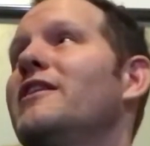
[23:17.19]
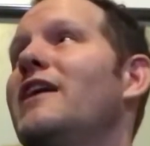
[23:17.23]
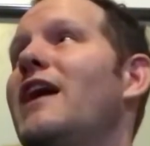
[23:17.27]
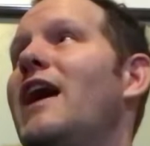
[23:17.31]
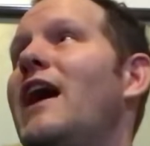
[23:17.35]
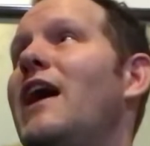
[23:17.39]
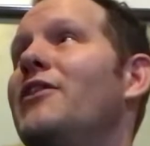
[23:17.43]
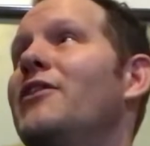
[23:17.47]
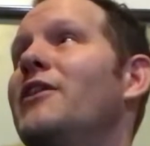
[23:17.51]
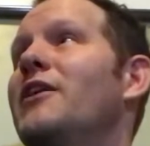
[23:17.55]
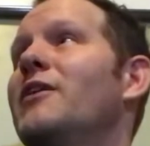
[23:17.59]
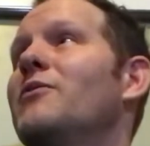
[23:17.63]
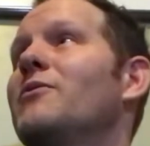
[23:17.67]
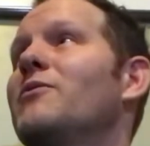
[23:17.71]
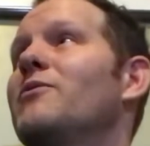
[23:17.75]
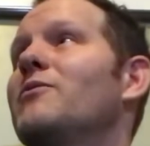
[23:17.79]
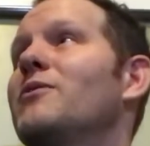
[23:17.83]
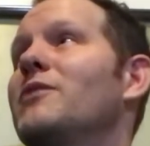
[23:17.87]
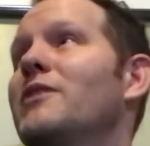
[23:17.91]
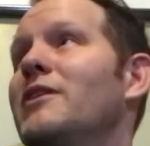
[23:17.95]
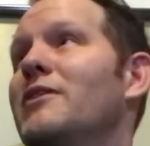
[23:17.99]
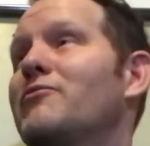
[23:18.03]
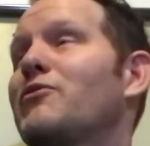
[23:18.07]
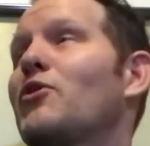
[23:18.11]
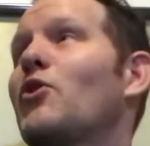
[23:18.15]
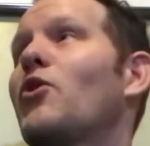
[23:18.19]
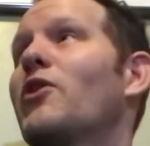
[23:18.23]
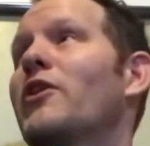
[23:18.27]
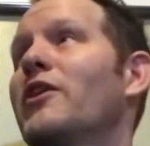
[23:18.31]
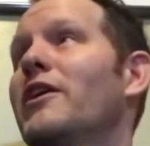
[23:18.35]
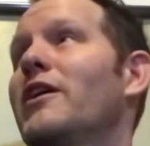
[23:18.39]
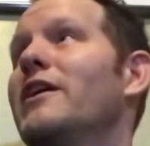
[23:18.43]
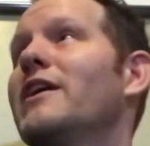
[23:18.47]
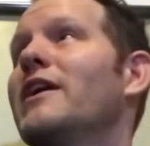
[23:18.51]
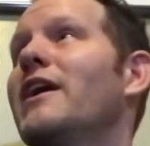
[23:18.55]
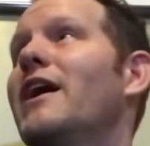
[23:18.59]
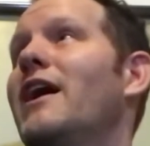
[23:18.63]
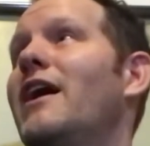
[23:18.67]
and then in Florida,
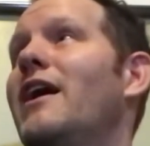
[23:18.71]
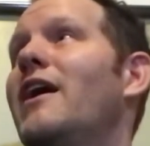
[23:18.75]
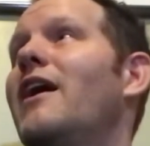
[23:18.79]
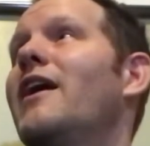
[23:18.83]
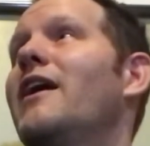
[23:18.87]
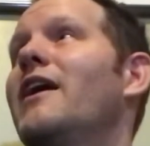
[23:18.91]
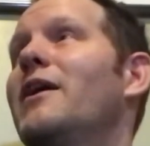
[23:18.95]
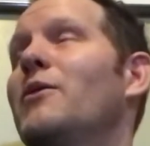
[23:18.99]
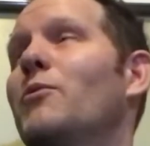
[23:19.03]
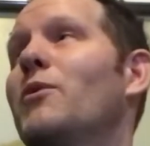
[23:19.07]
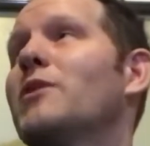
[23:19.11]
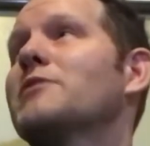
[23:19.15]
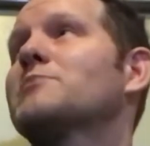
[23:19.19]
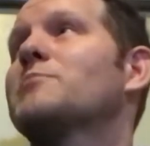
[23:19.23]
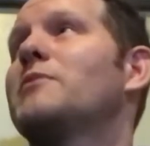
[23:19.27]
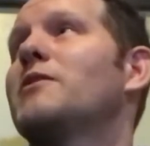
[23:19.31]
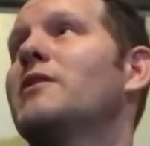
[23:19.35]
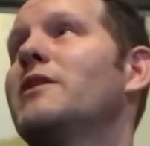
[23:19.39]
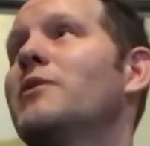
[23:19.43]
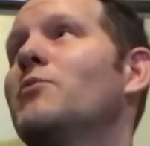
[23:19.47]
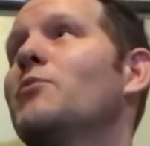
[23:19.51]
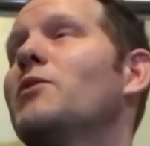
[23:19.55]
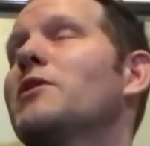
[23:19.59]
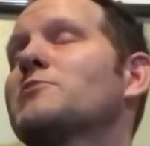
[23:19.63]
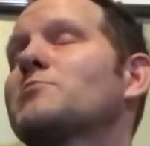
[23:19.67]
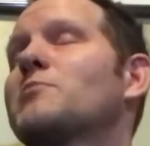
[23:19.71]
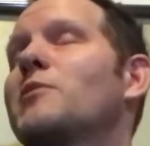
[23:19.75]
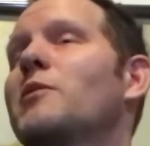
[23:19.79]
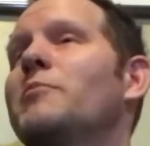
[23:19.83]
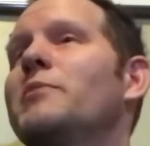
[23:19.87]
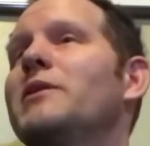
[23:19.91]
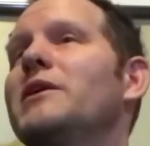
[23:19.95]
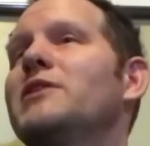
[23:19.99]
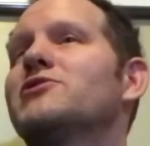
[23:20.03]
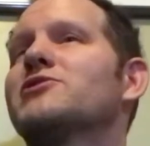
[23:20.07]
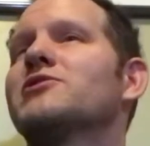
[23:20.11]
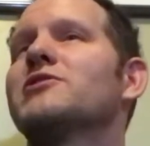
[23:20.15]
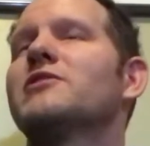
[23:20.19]
yeah, in West Palm
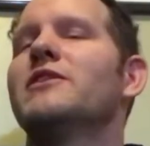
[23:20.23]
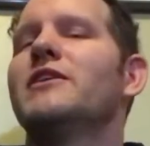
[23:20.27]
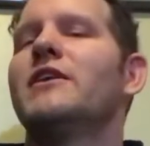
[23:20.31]
Beach,